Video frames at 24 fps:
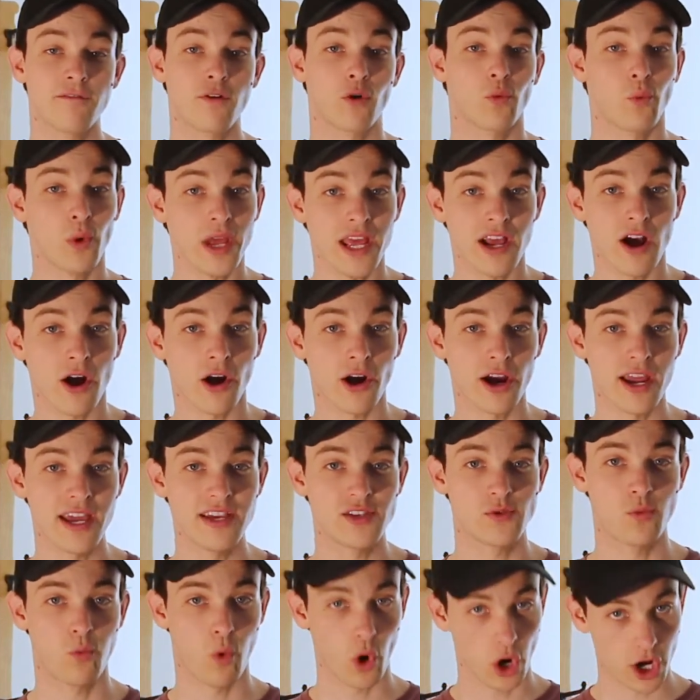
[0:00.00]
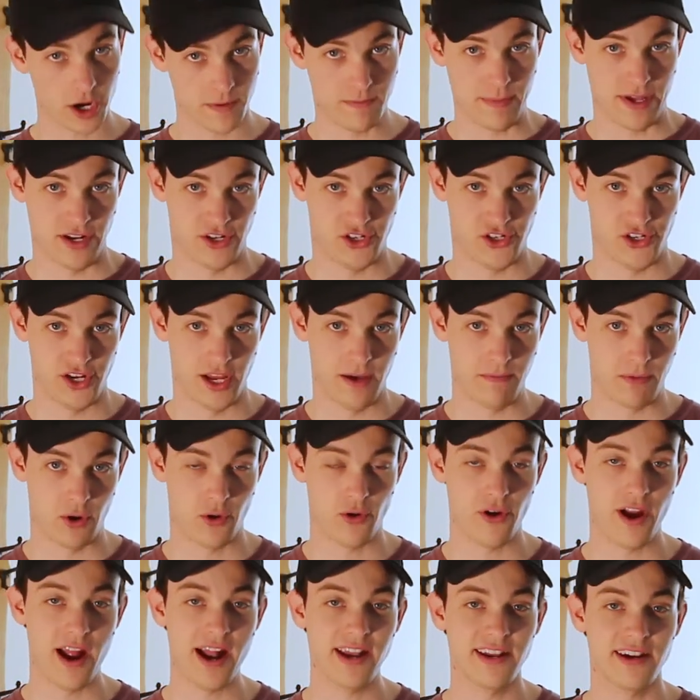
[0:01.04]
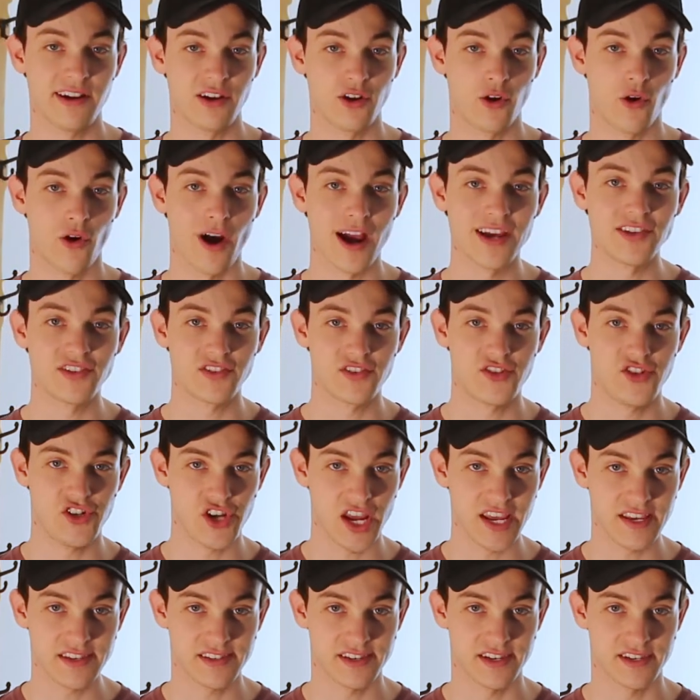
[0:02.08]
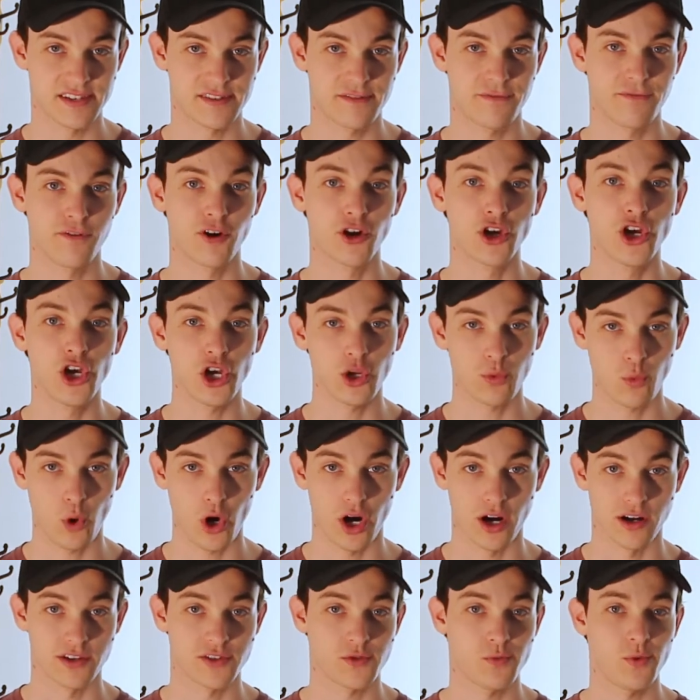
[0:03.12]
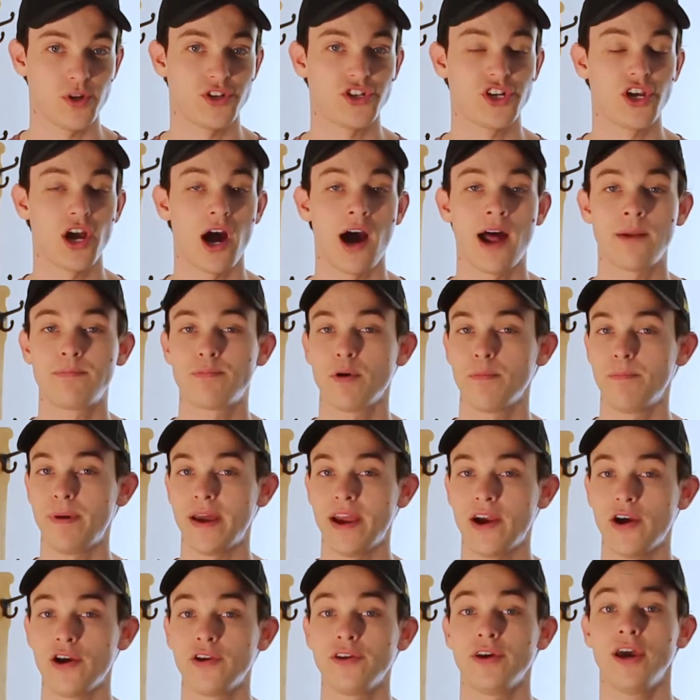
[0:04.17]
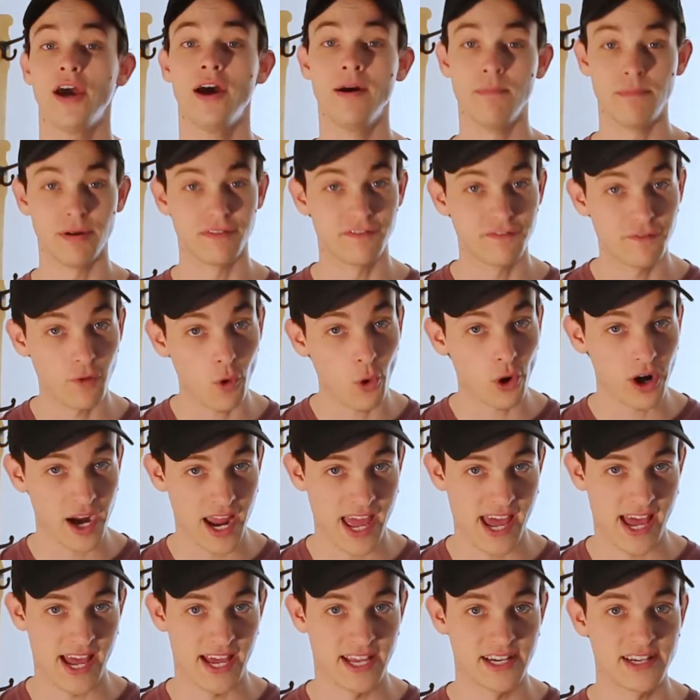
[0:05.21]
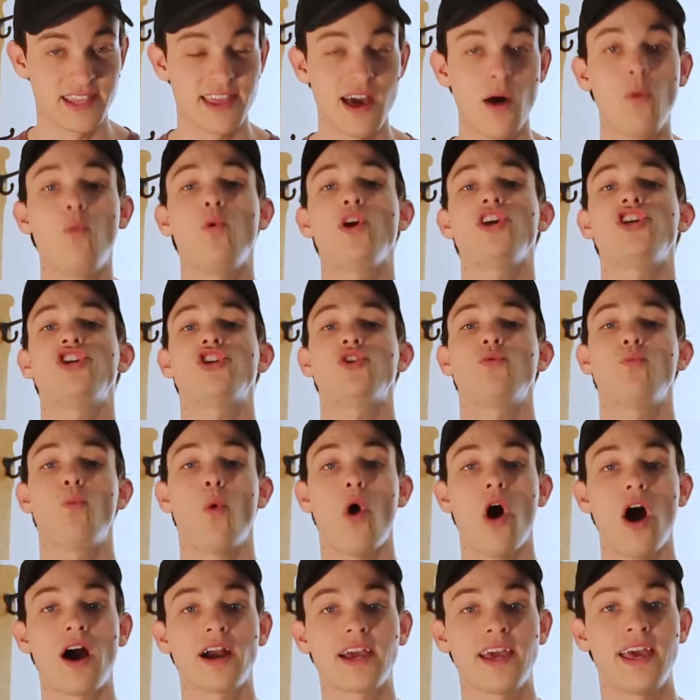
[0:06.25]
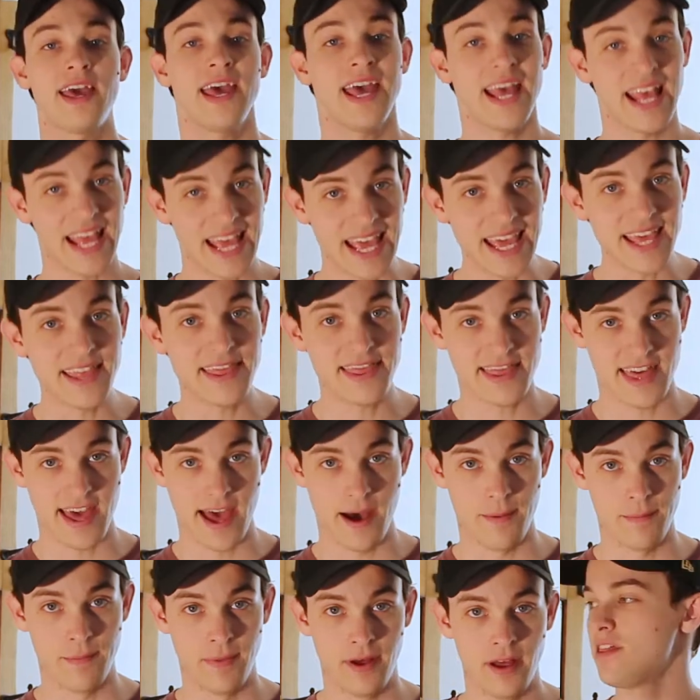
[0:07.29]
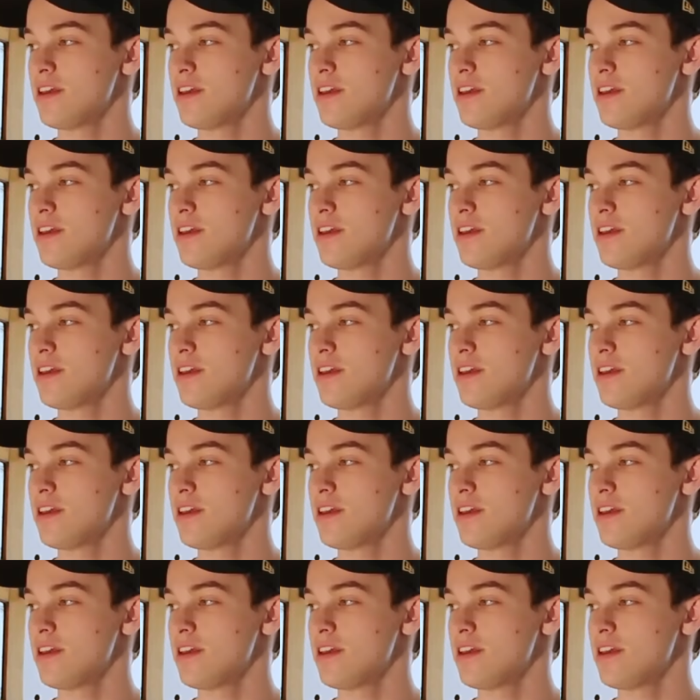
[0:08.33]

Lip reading: "For we are his workmanship, created in Christ Jesus for good works, which God prepared beforehand that we should walk in them."